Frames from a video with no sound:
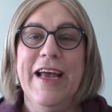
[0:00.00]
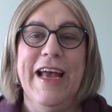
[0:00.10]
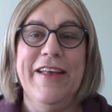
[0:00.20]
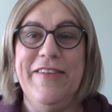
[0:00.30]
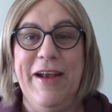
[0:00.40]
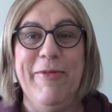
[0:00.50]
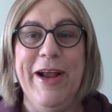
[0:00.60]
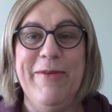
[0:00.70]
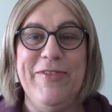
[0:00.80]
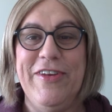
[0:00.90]
As
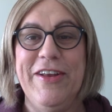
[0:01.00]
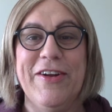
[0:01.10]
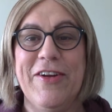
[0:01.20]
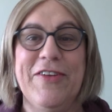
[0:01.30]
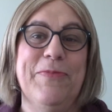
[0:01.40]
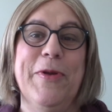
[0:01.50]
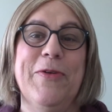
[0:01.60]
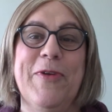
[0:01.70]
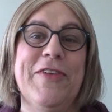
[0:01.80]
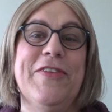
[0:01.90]
Abraham said, they're going to spend
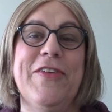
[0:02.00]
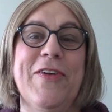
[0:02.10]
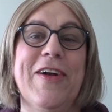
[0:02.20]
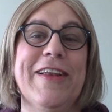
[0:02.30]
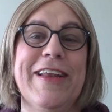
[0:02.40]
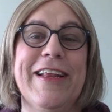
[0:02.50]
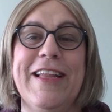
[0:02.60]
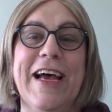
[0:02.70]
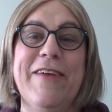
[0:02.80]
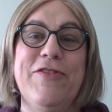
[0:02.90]
the rest of their undead
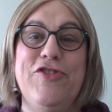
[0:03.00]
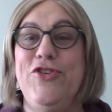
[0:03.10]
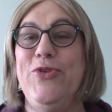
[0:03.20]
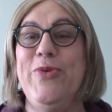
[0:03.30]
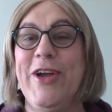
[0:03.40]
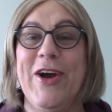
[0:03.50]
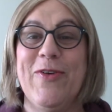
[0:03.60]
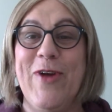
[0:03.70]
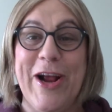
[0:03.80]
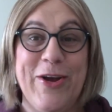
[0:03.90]
lives chewing
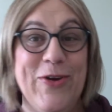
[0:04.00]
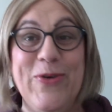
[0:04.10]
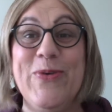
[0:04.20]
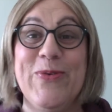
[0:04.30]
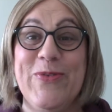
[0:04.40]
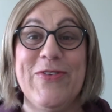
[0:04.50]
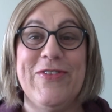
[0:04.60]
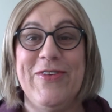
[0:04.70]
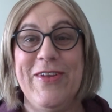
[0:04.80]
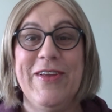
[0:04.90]
on raccoons.